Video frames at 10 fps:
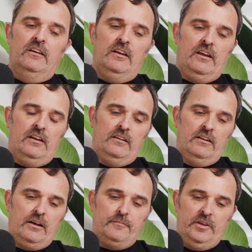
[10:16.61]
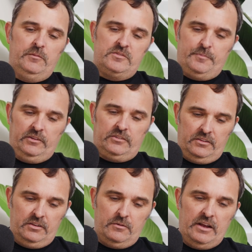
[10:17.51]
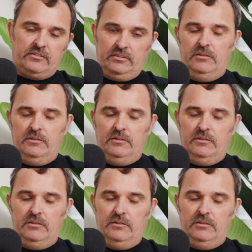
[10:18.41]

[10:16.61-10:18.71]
and it was built in the US,